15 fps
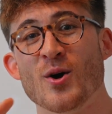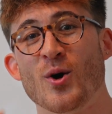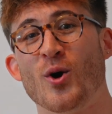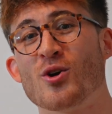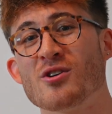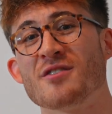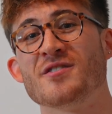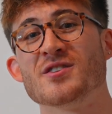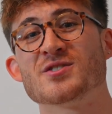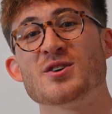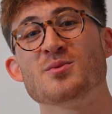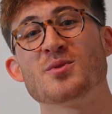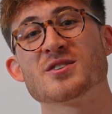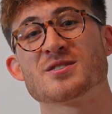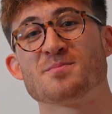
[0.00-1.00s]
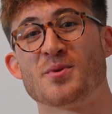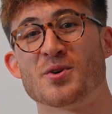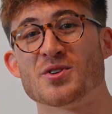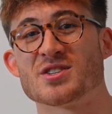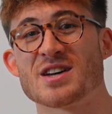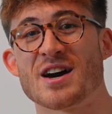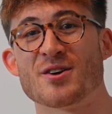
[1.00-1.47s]
Or if you do want to
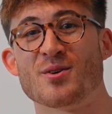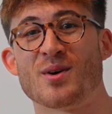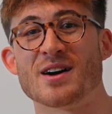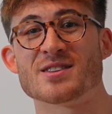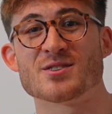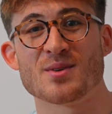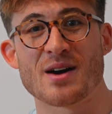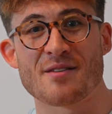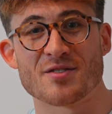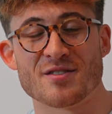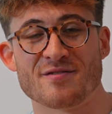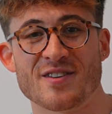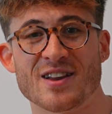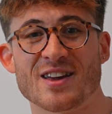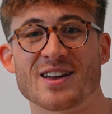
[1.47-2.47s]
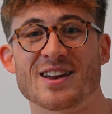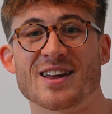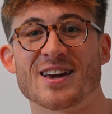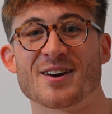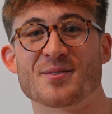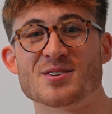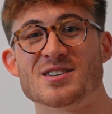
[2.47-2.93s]
support the channel, I do have an affiliate
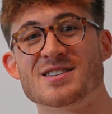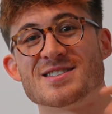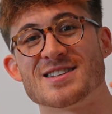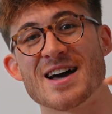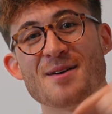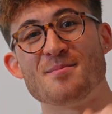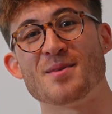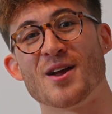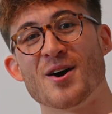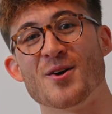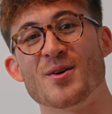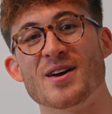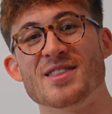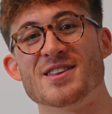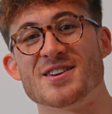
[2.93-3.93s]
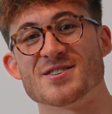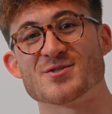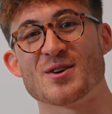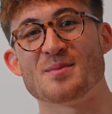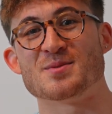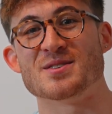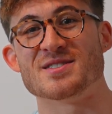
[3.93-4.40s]
link which is down below in the
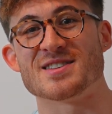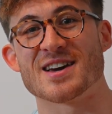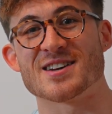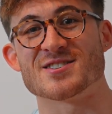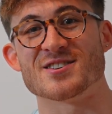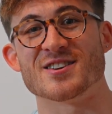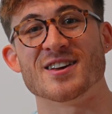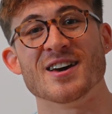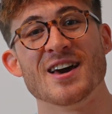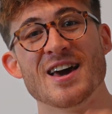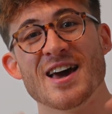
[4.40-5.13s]
description section,